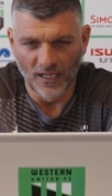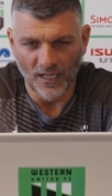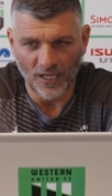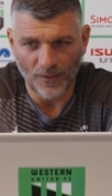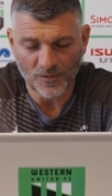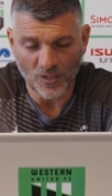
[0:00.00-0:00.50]

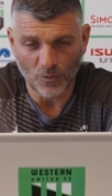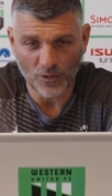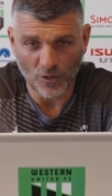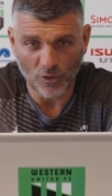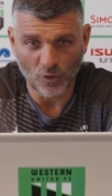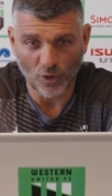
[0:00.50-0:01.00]
So
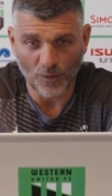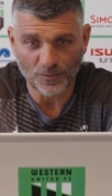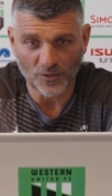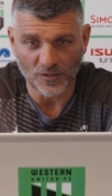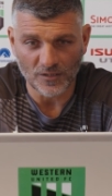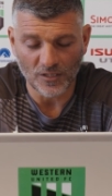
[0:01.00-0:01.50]
we've got good
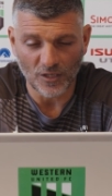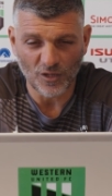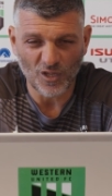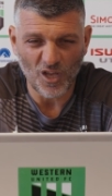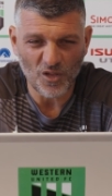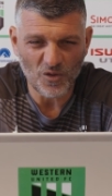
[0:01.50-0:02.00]
options. You know,
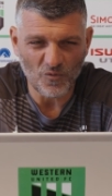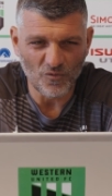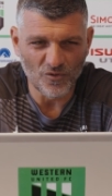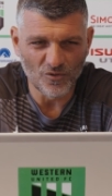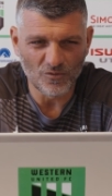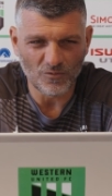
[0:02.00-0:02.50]
the only
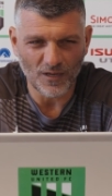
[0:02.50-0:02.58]
real